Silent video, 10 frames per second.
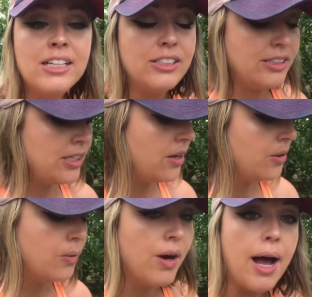
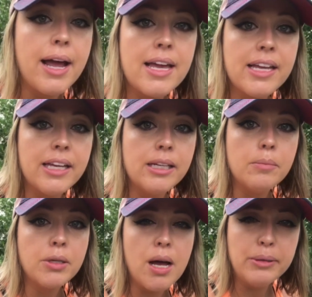So, I
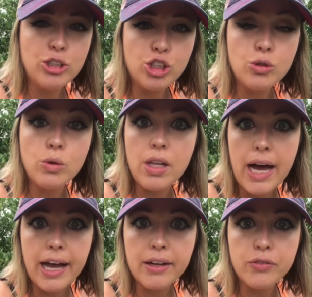am coming to you
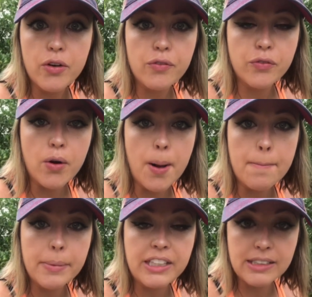live
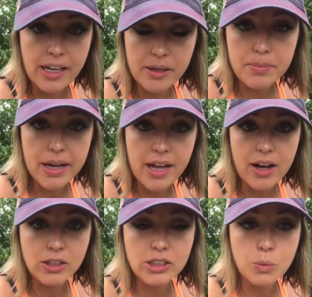from the side of my
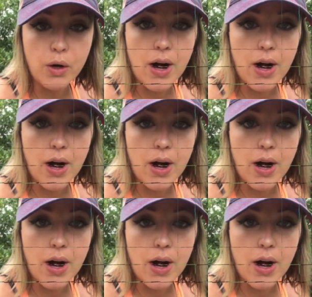house